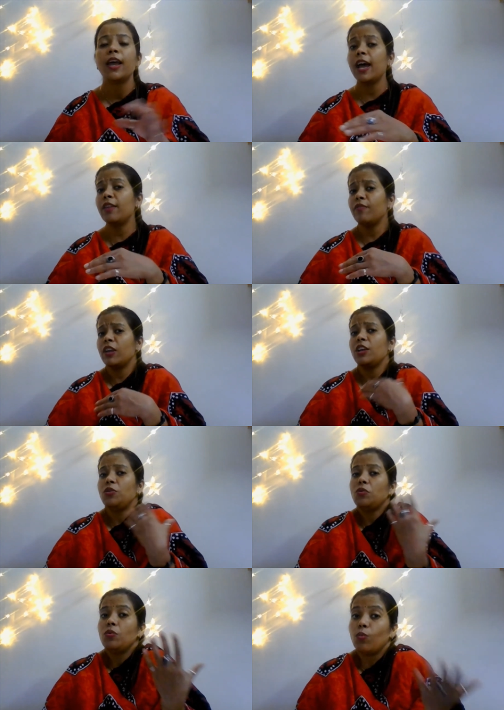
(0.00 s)
And when I
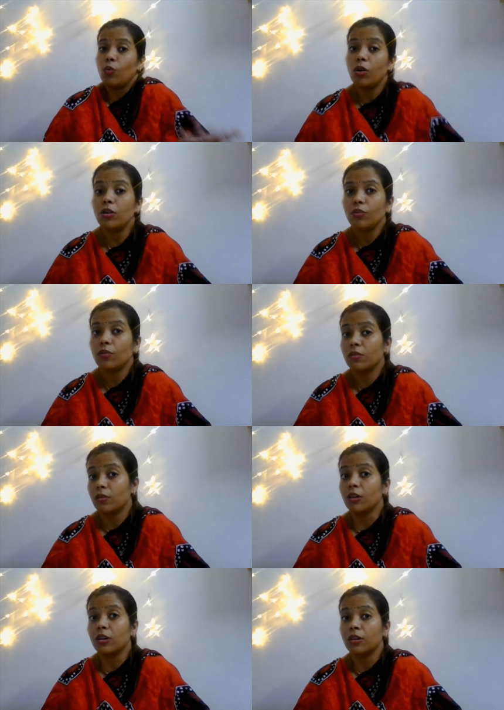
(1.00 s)
don't want
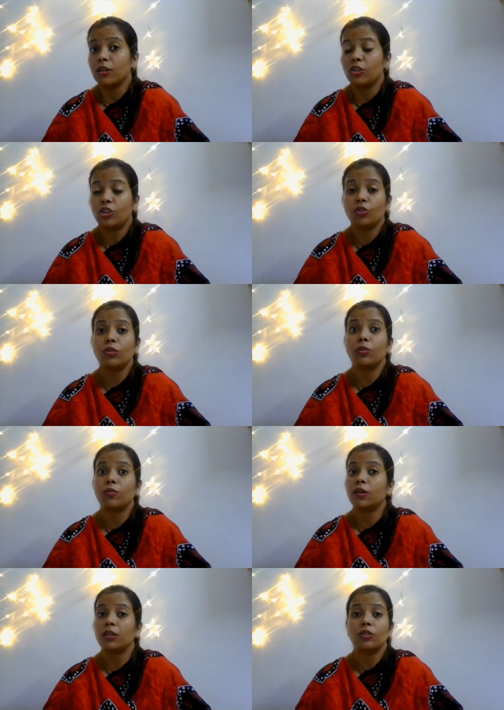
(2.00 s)
to show the
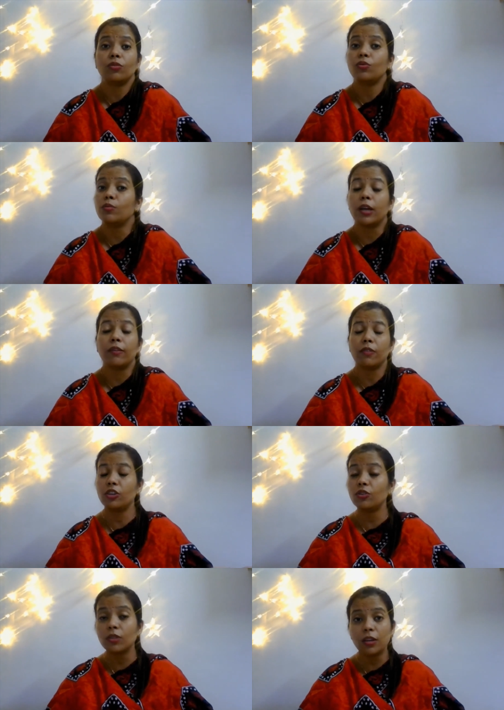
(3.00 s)
world to whom I
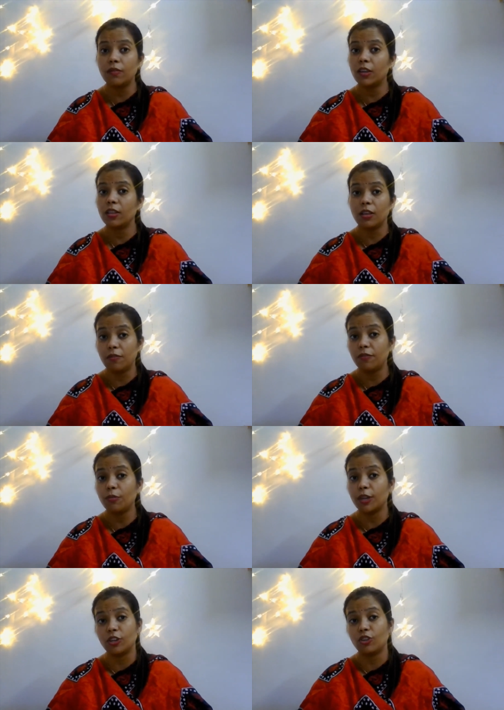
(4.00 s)
wish to convey the
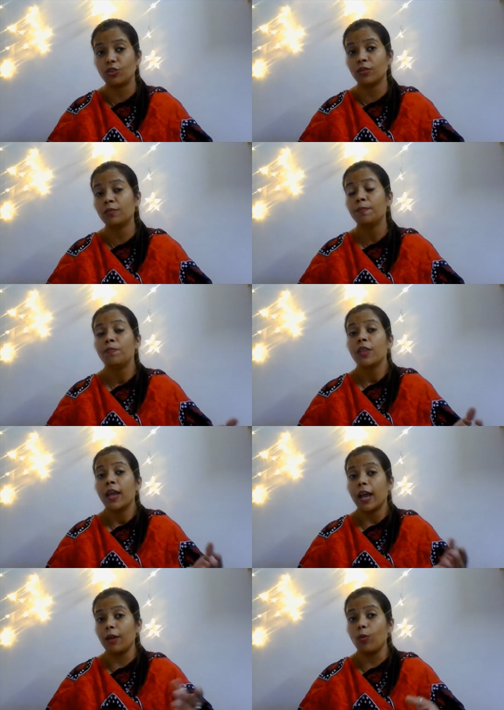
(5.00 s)
information,
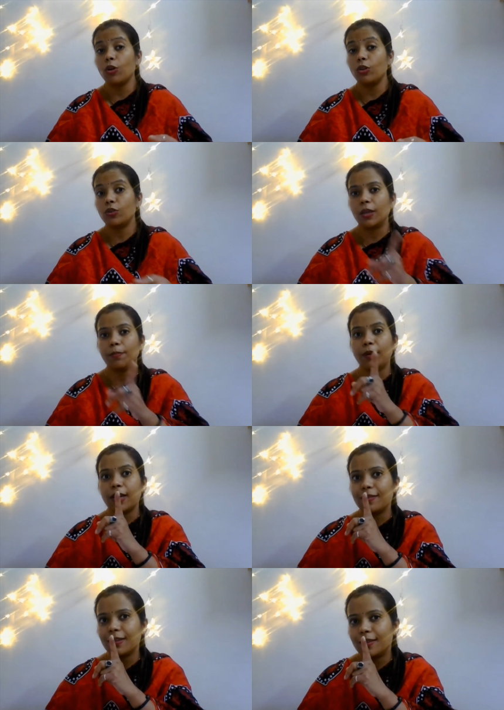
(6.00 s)
I want to keep it
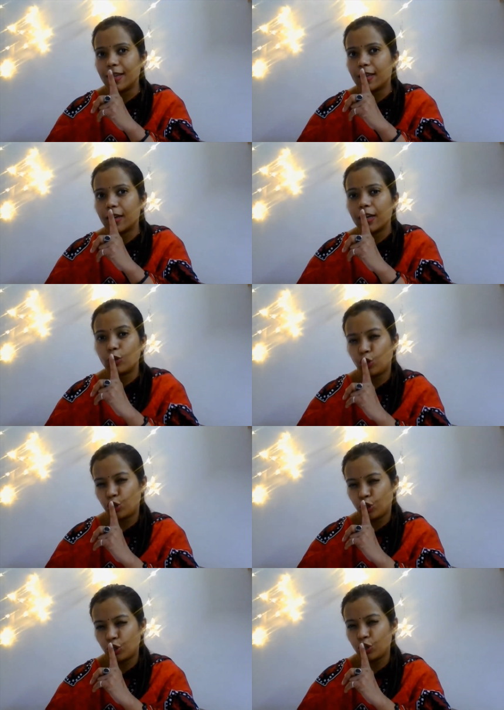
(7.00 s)
as a secret.
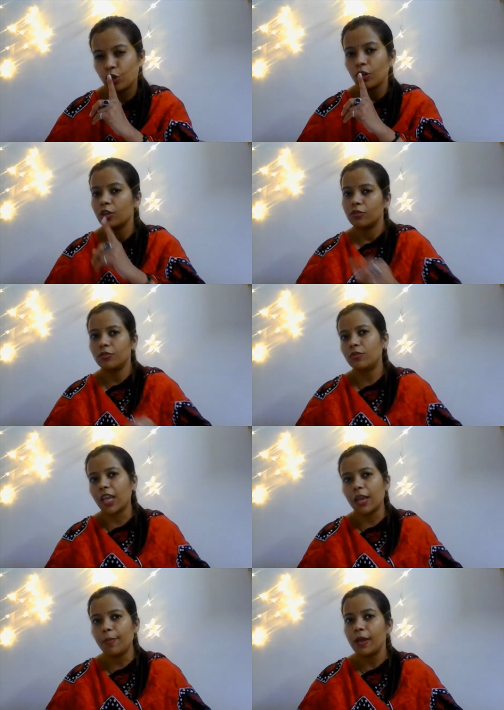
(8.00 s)
Shh. So
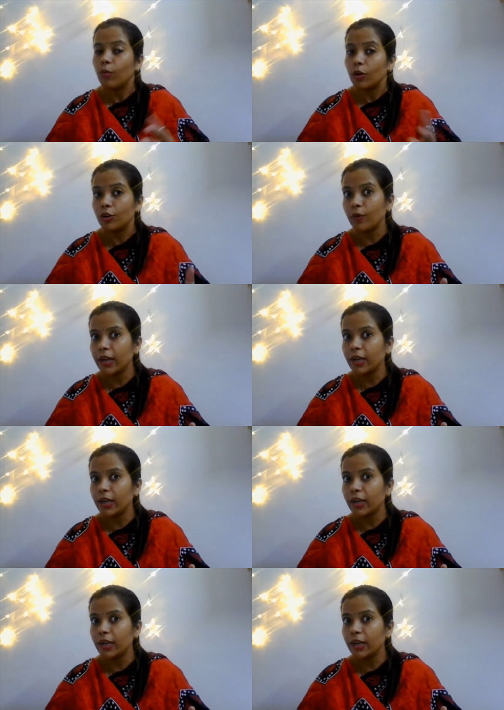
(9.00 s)
thereby what do?